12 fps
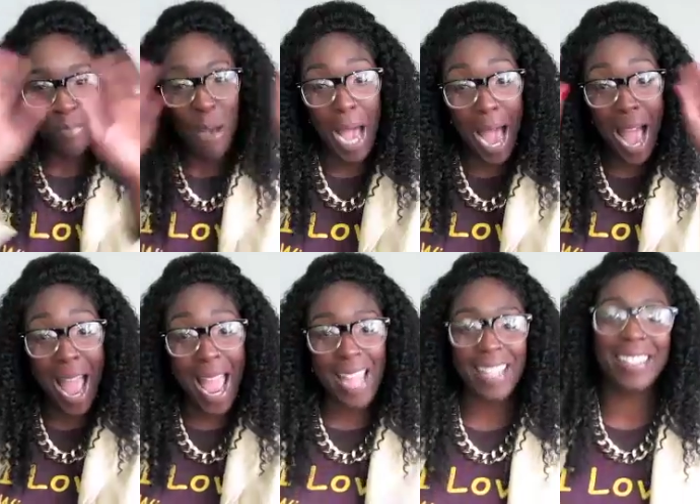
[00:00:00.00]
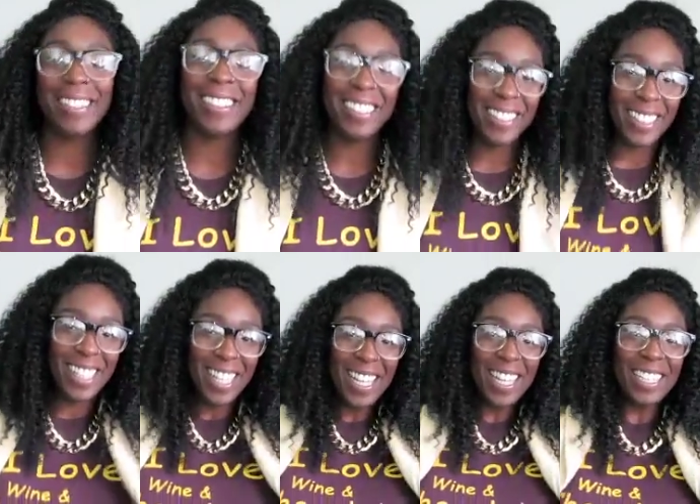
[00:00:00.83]
Bye.
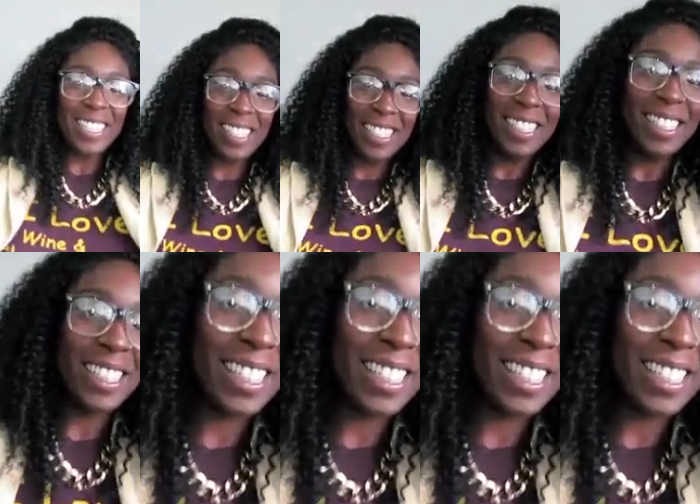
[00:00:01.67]
Hugs.